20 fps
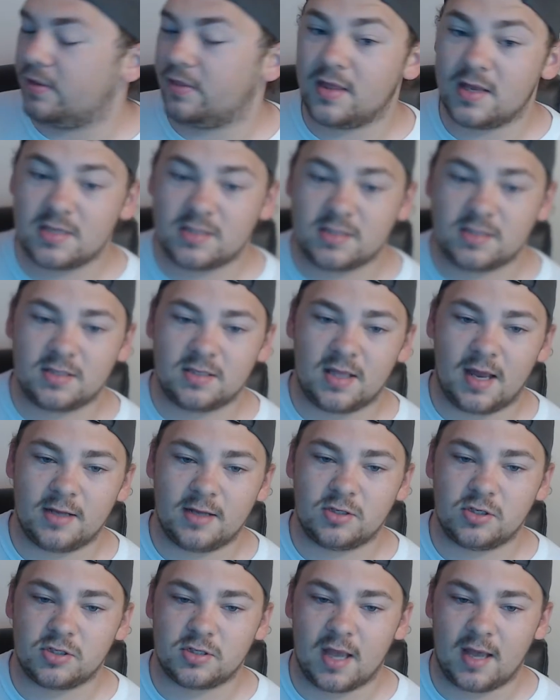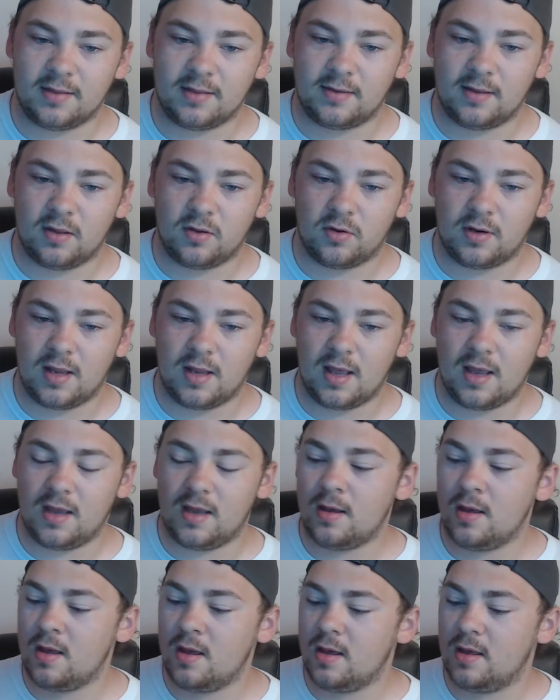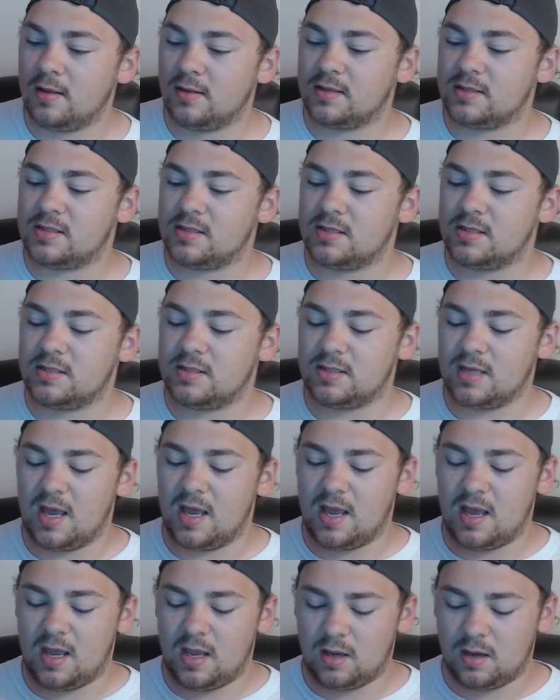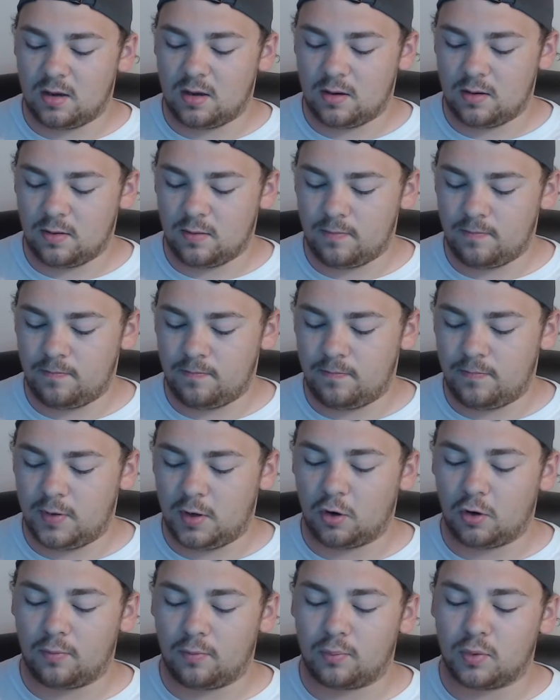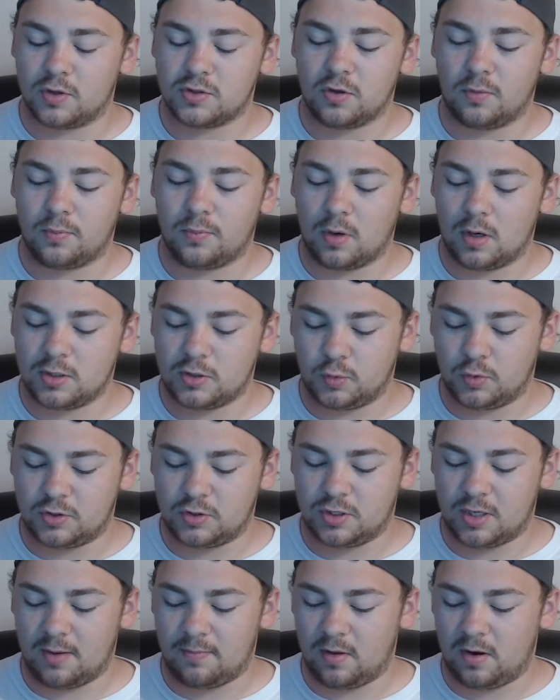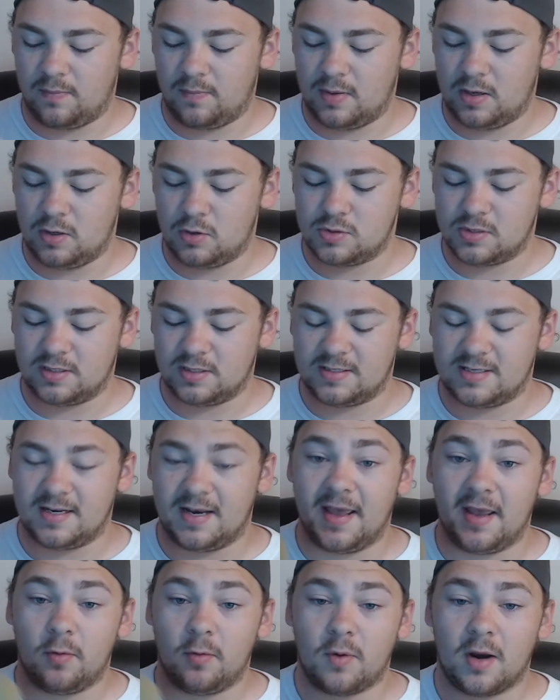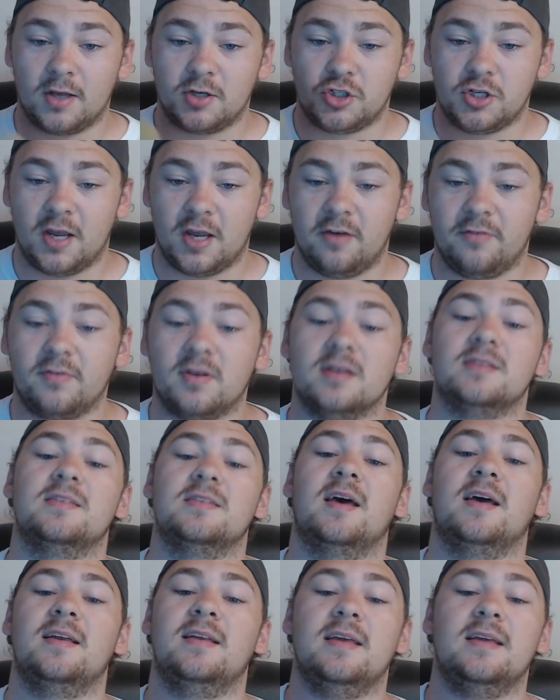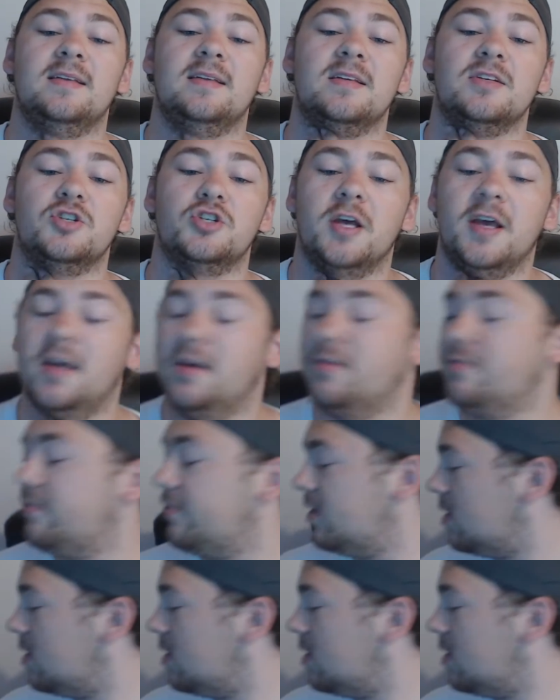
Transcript: this that I just got the other day. This is a pure bristle brush, which I'm going to be using today when I shave because I need to shave.